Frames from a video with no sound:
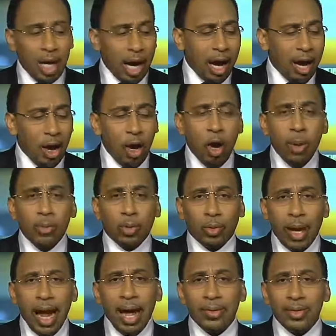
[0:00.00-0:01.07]
a home
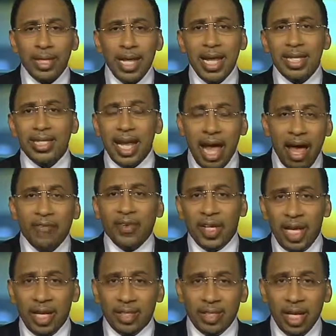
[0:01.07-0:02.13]
crowd needs
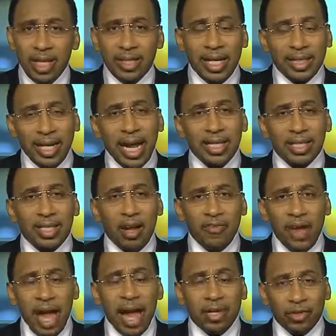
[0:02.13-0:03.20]
evidence that that
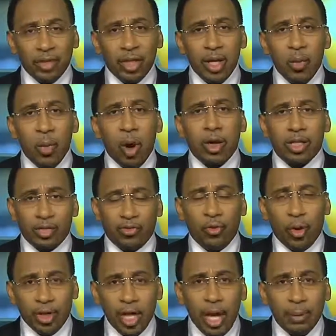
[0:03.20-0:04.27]
stuff actually works
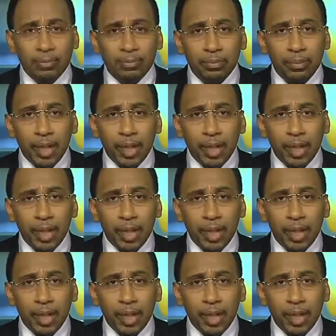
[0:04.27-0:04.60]
for them.